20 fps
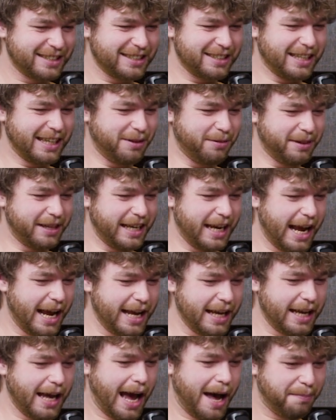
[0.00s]
Like with an
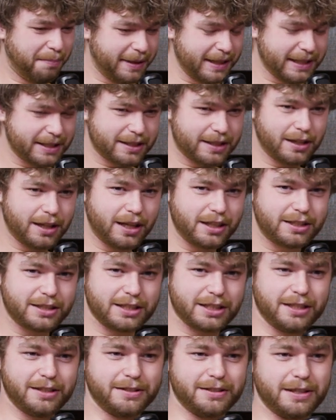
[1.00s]
A?
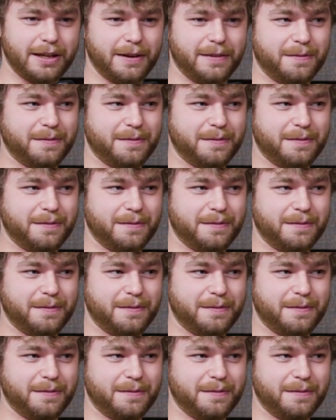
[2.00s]
Epistologically? Oh, okay.